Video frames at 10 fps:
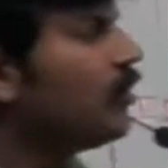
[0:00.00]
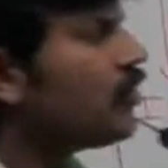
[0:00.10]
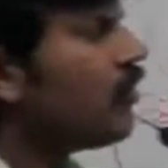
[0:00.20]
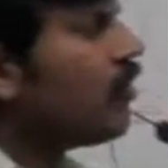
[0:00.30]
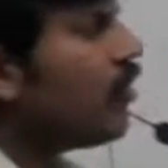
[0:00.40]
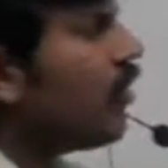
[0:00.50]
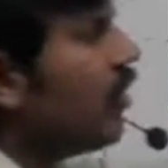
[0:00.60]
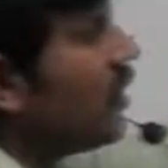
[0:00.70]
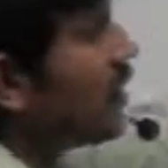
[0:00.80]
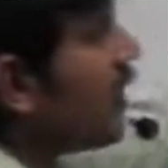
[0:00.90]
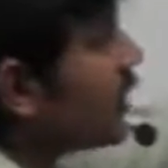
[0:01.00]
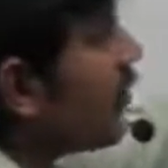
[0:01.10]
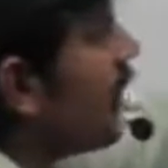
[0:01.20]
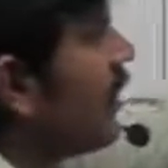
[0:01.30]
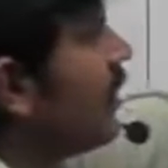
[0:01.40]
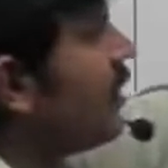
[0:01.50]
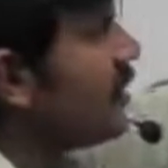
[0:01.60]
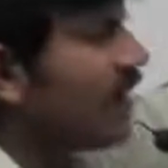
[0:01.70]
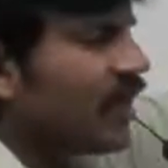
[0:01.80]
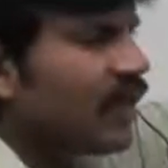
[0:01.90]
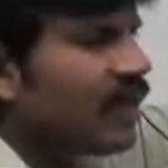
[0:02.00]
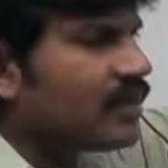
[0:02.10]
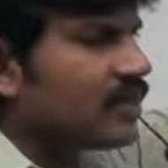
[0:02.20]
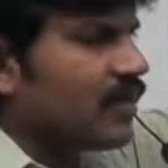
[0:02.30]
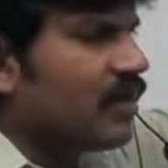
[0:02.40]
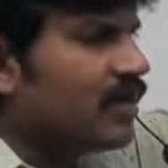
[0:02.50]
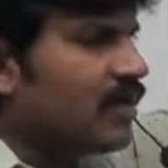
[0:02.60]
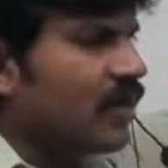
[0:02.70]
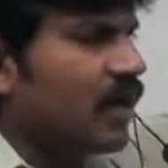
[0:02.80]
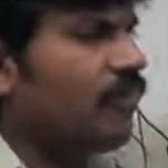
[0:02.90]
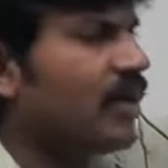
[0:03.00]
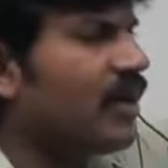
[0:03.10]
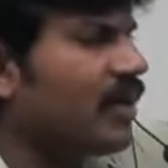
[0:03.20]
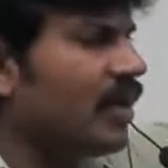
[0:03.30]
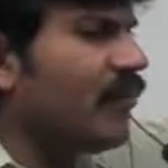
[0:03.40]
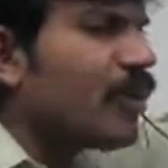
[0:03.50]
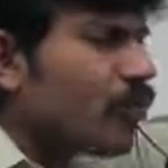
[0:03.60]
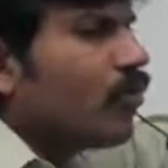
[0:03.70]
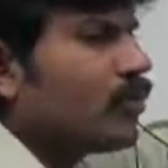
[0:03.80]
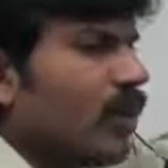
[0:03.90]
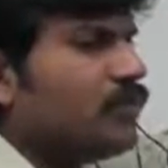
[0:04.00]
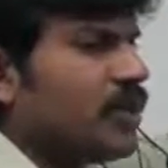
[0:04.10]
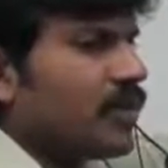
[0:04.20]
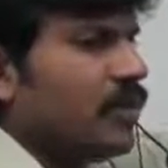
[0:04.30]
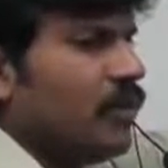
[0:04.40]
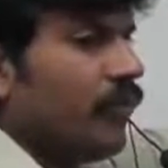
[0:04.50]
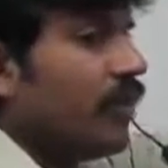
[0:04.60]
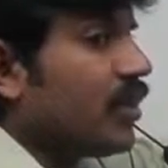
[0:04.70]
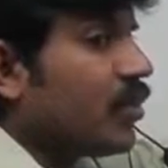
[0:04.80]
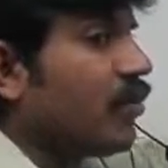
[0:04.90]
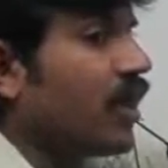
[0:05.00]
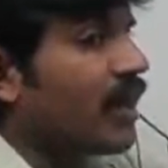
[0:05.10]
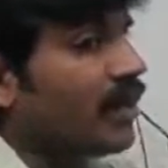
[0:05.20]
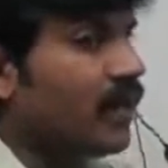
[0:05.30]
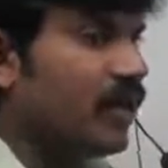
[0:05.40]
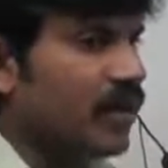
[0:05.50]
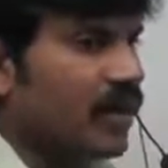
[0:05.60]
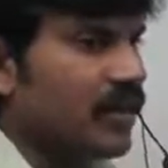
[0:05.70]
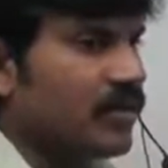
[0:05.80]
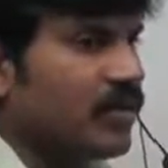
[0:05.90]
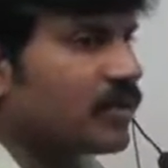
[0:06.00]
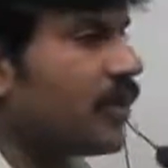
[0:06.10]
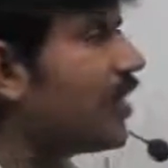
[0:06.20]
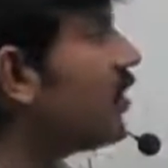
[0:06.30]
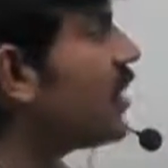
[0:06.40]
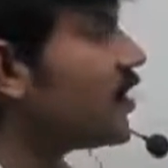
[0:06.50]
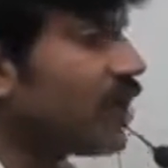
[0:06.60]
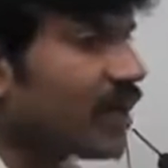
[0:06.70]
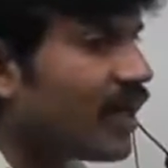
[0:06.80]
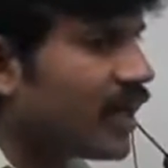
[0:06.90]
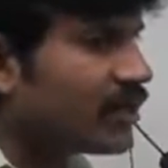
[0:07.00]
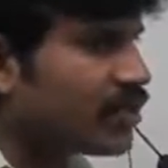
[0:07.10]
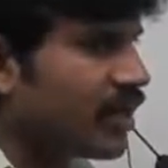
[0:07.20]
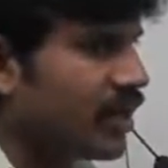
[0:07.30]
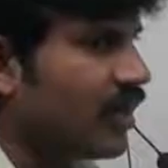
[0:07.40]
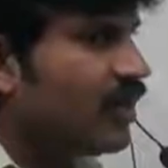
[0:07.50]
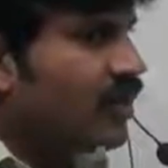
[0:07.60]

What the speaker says: So that's why errors compiler never going to object whether you are handling or not. That's why these are checked or unchecked.